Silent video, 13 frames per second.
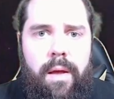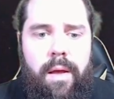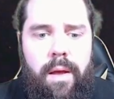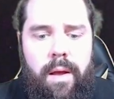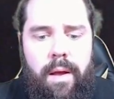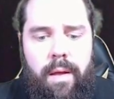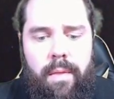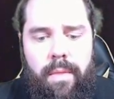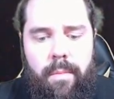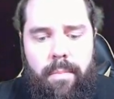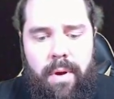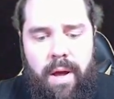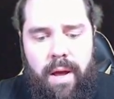in
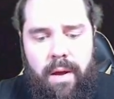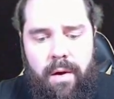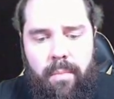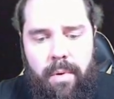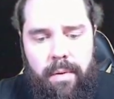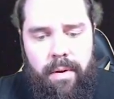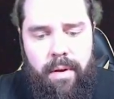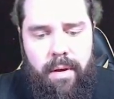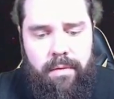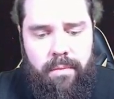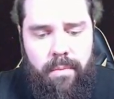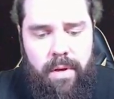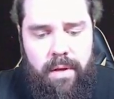the pile, but
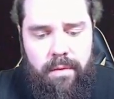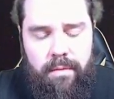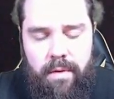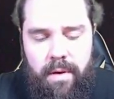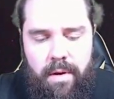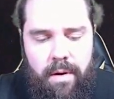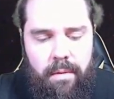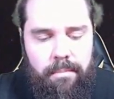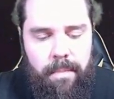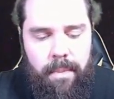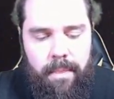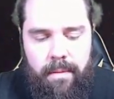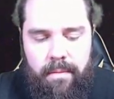as we can see
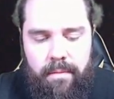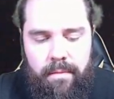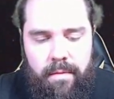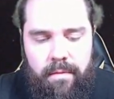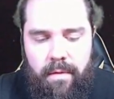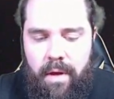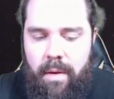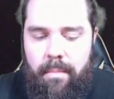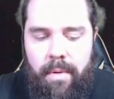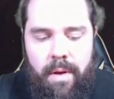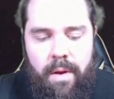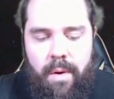here, it's the same.